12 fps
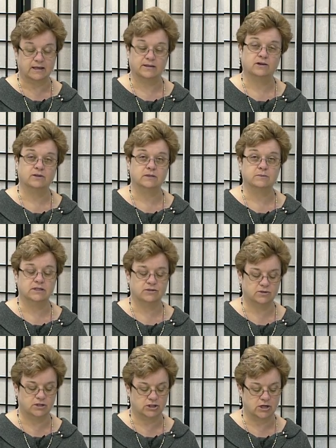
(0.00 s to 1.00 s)
and the Christmas
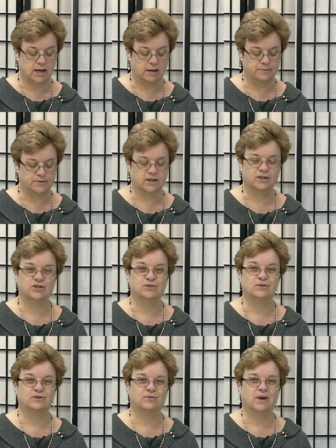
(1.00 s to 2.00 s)
tree shops on
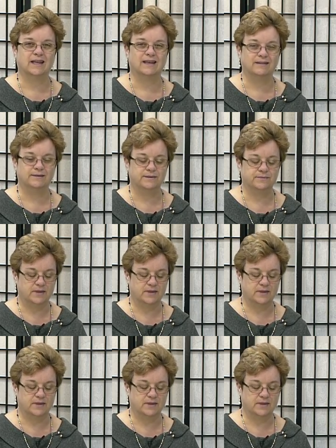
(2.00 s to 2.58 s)
June 20th,